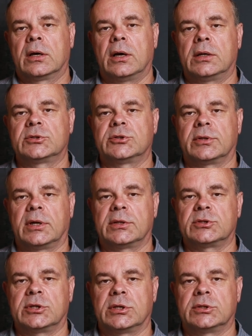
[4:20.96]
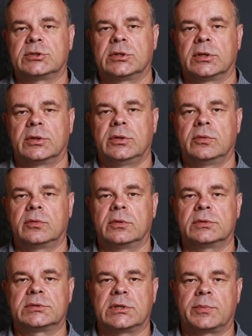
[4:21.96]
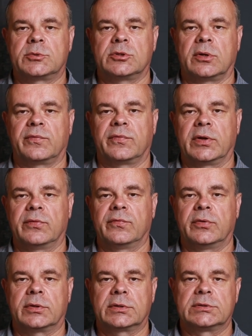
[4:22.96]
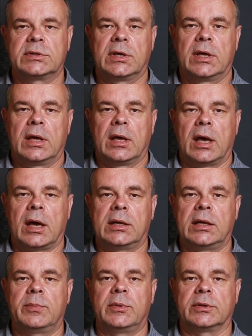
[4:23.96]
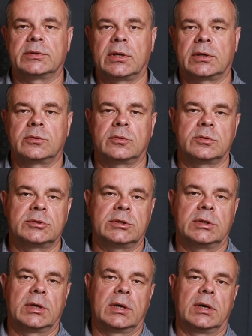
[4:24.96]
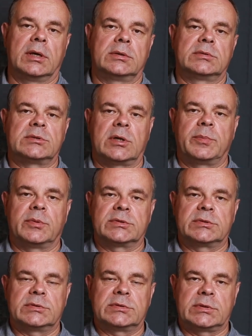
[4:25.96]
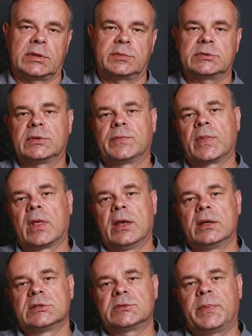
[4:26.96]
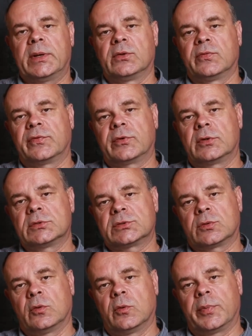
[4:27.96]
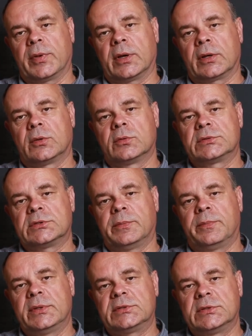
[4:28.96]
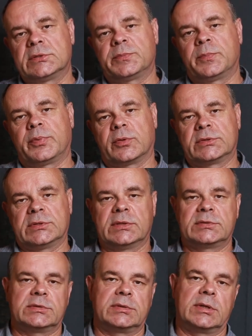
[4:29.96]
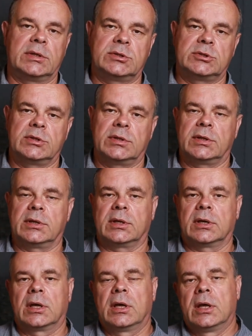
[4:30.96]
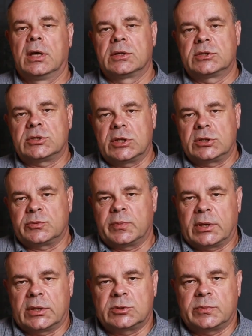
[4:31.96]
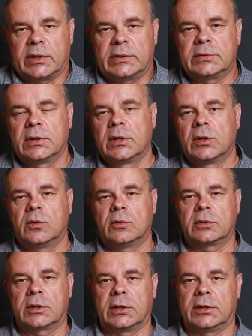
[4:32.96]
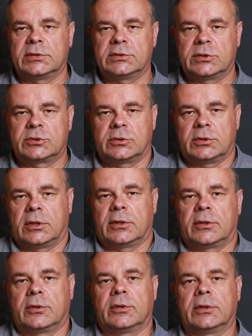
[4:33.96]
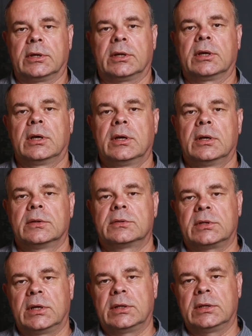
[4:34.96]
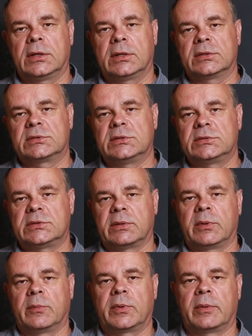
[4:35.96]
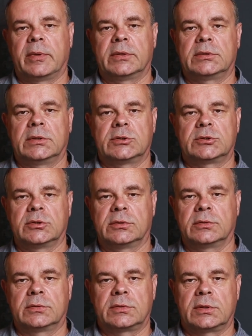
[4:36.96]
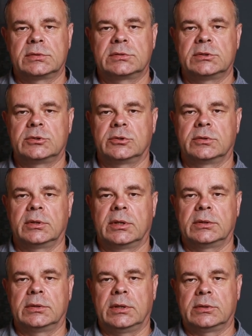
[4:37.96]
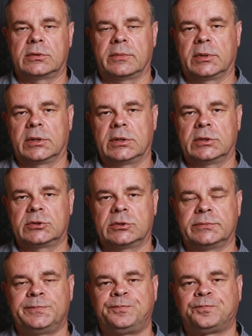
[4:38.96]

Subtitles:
cultural change, new conceptual frameworks, enabling technology and support systems. Span of scope includes the business process reengineering, change management, organizational learning, training, system implementation, transition, and data migration.